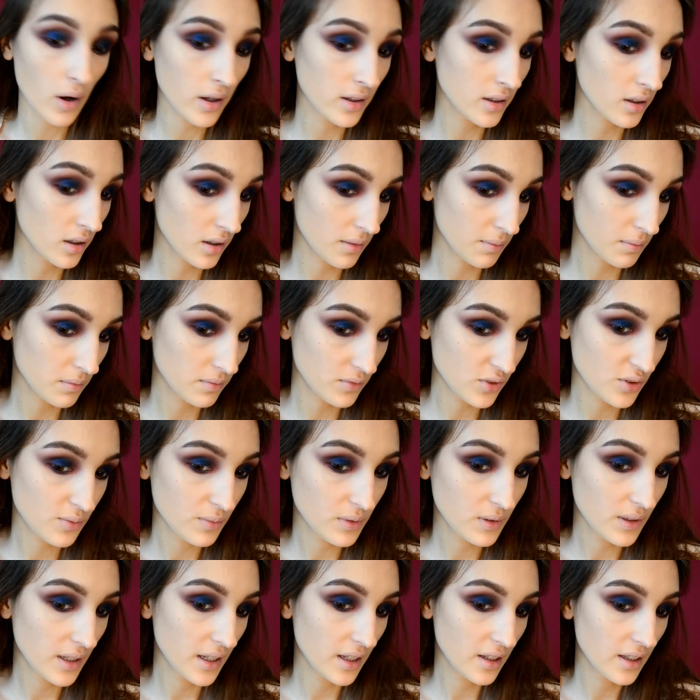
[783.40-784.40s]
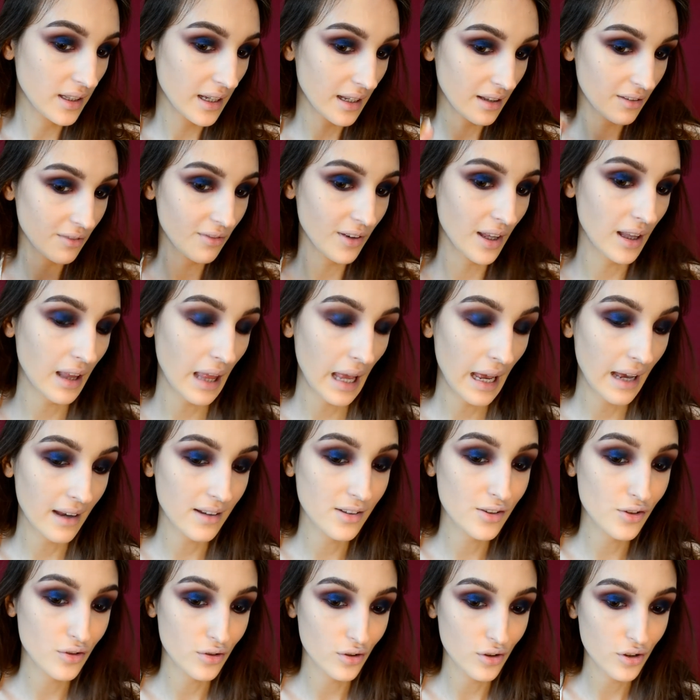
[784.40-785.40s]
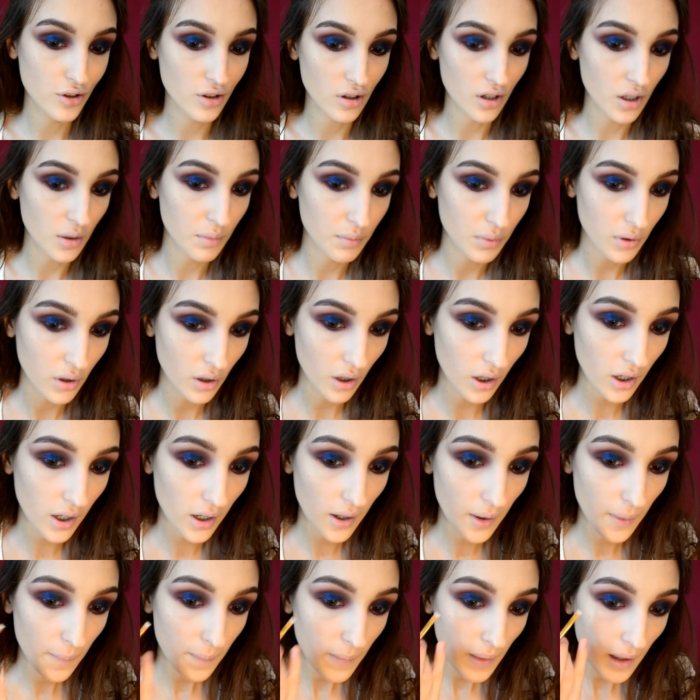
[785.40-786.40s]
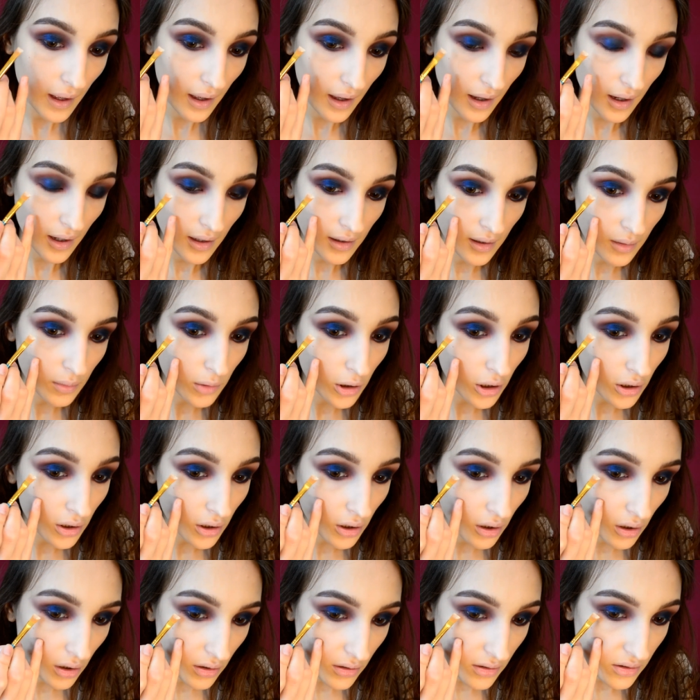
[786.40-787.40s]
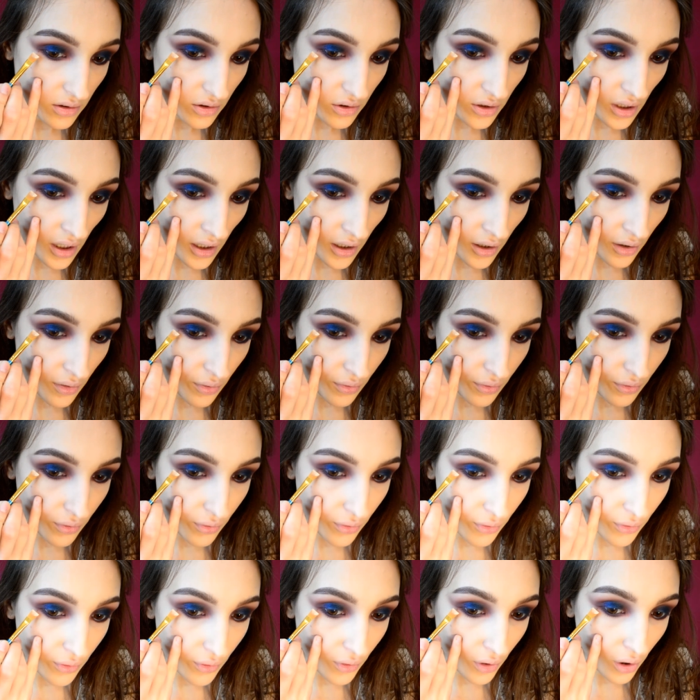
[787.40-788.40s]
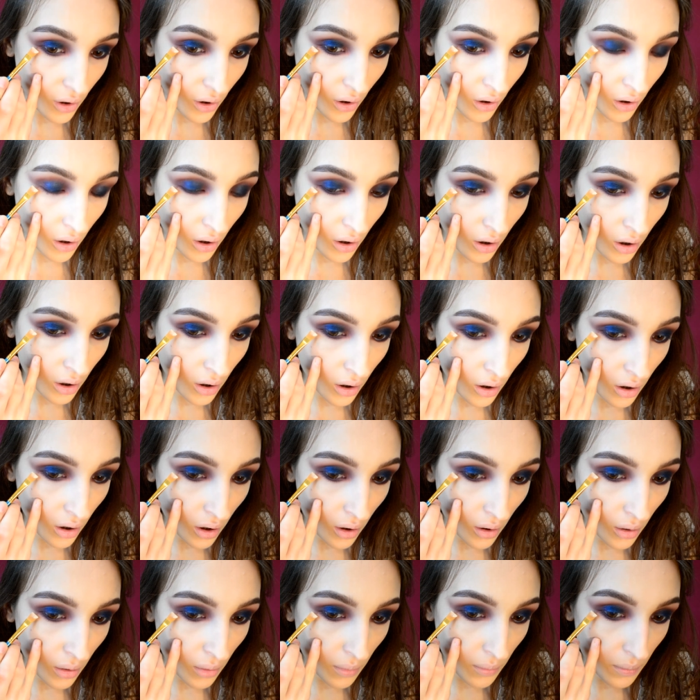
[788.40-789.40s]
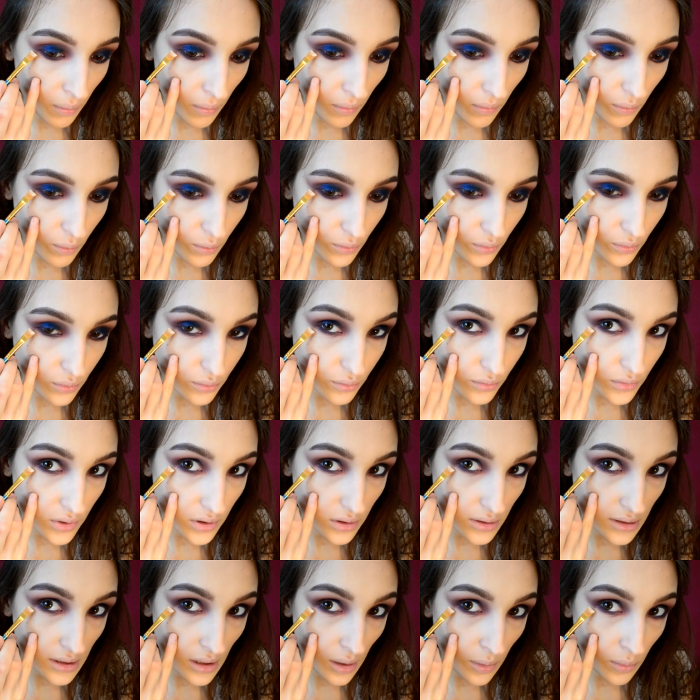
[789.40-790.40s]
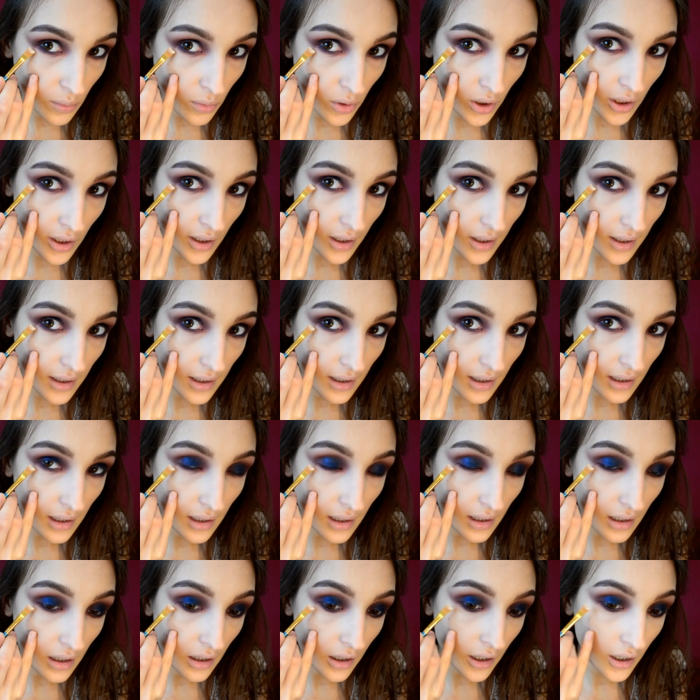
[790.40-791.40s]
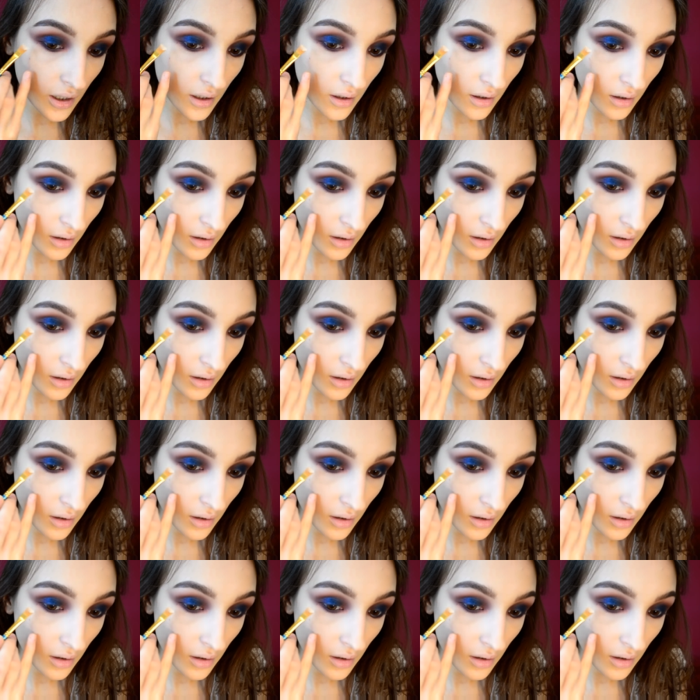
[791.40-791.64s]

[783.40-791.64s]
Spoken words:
to get that extra sharp look. And I'm gonna start from somewhere here.